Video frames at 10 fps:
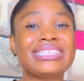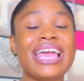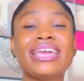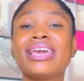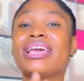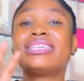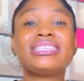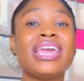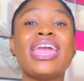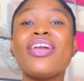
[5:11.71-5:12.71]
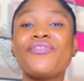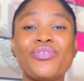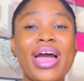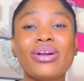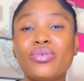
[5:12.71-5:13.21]
Like, see, if
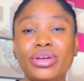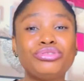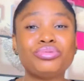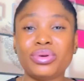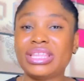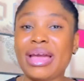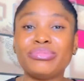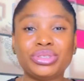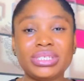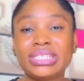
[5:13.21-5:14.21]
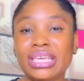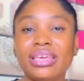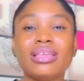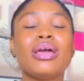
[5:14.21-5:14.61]
you are going through what I'm just saying,